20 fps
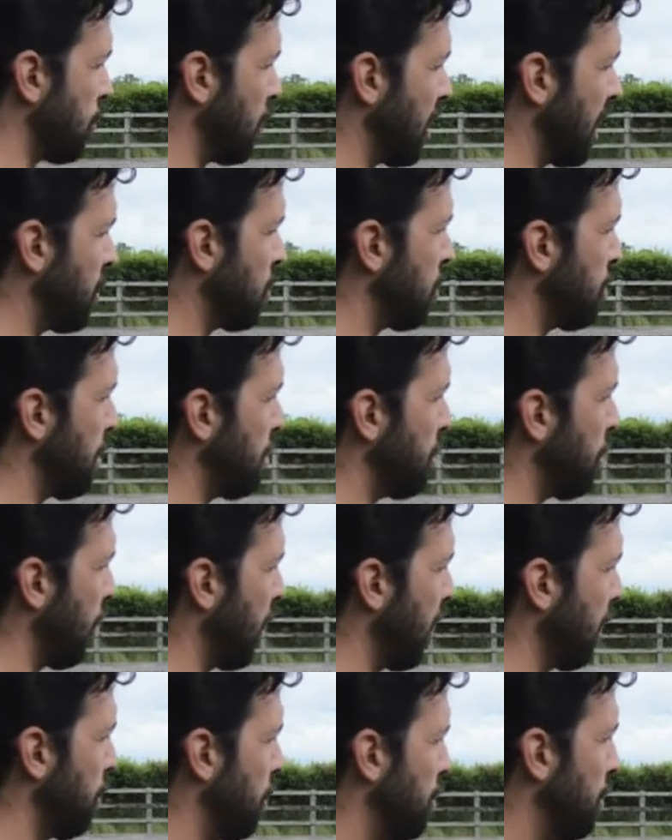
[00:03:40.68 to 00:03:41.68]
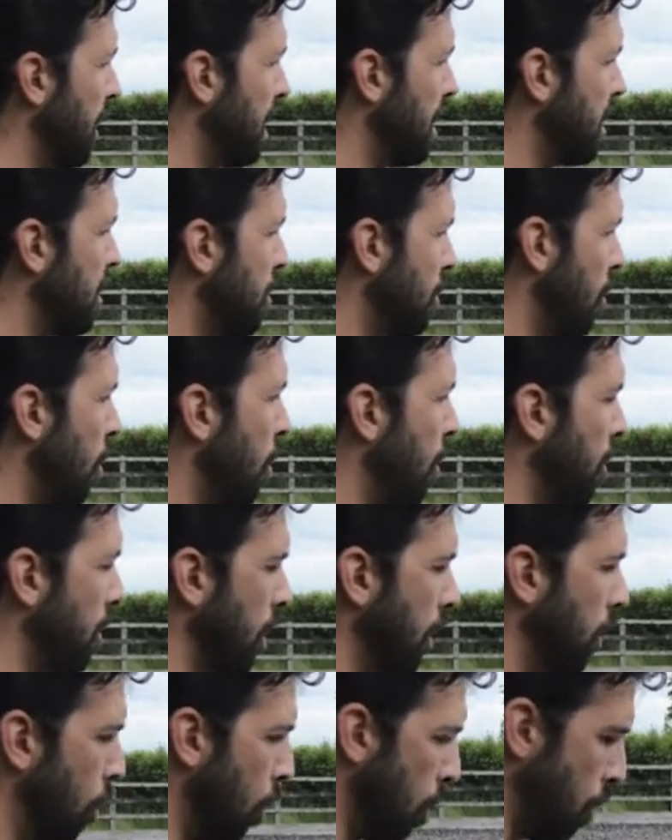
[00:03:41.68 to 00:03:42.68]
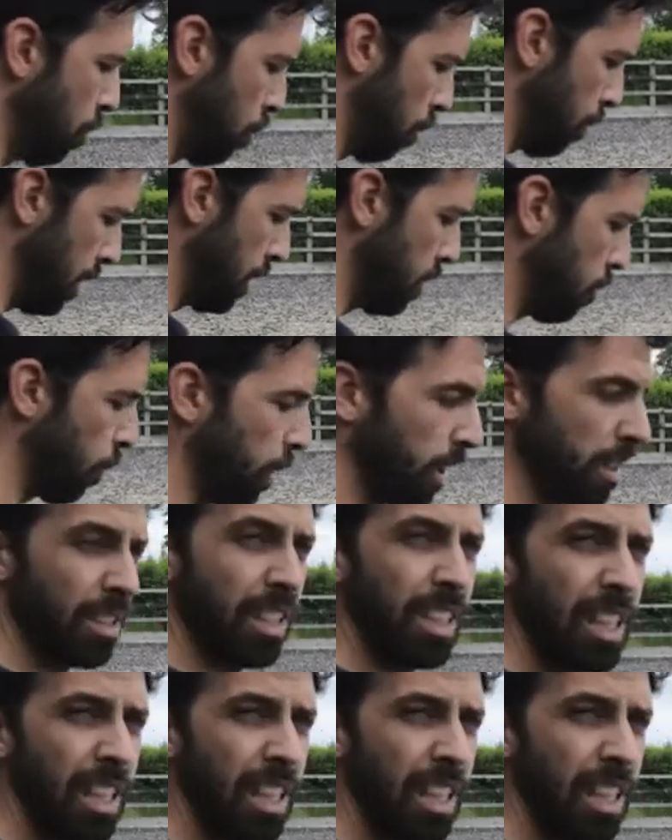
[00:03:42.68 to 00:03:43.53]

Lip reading: tends to be more aggravated on the concrete, where the